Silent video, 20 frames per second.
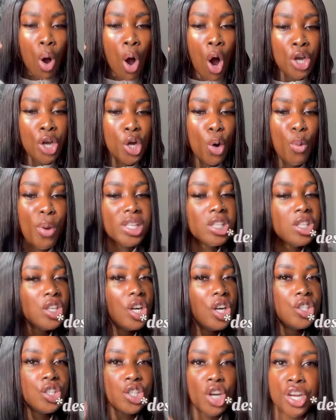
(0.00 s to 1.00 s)
On your way to
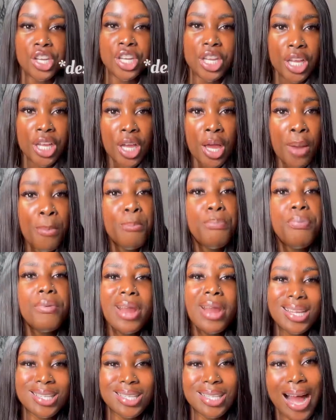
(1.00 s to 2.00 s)
your journey,
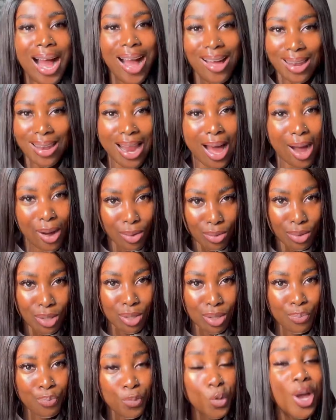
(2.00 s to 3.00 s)
breaks are allowed.
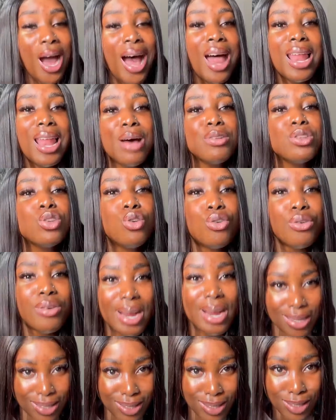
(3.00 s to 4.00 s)
You're allowed to
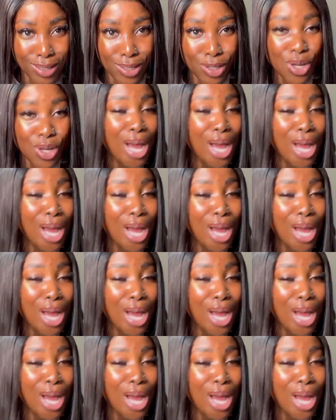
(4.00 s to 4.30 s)
rest.